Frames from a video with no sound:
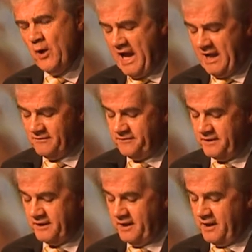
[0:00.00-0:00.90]
who
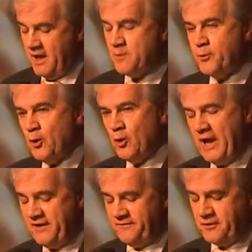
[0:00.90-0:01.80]
have a
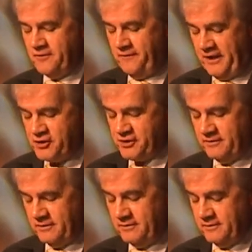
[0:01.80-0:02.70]
pro-life
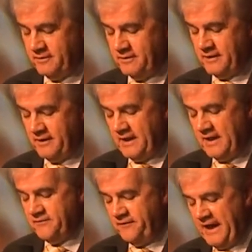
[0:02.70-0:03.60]
conviction
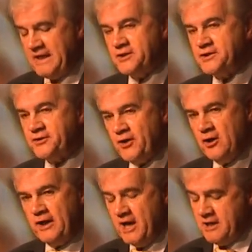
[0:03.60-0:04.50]
fail to
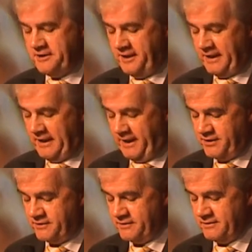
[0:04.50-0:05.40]
strongly
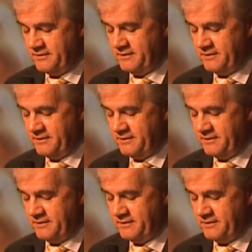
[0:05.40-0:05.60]
articulate